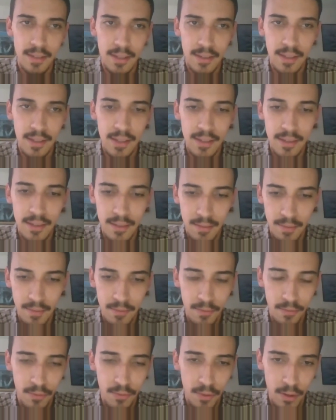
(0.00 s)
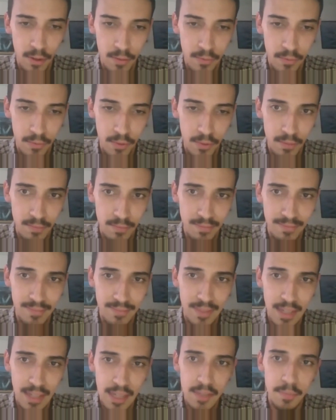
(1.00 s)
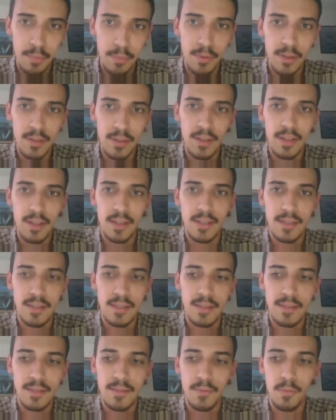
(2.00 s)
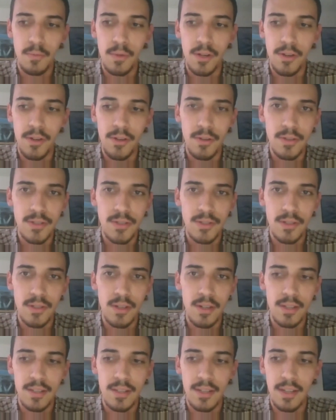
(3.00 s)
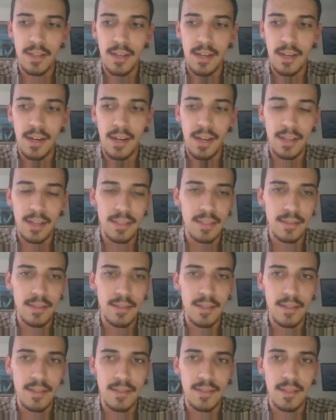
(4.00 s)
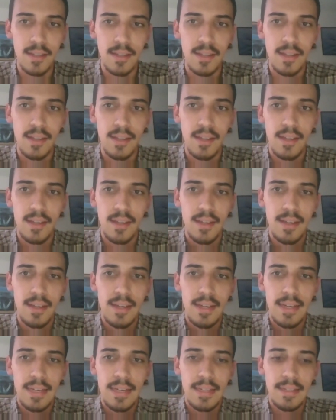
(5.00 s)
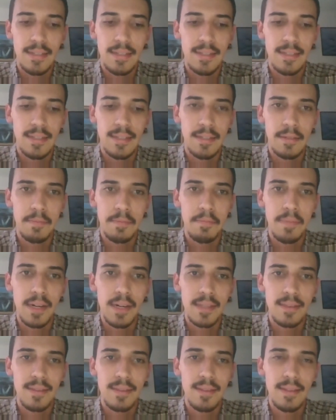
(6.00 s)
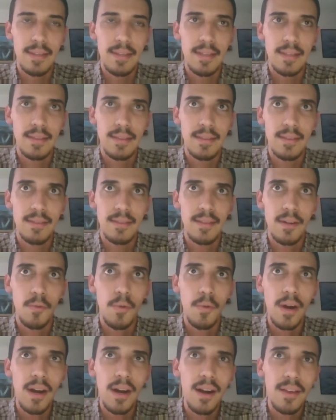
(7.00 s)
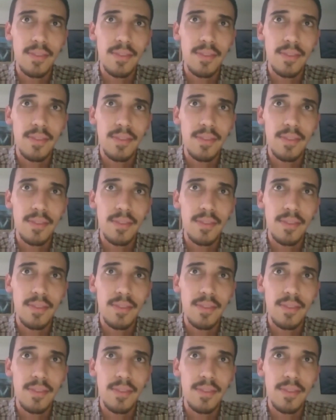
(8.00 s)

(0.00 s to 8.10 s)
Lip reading: then from that point is where you start like the test. But there were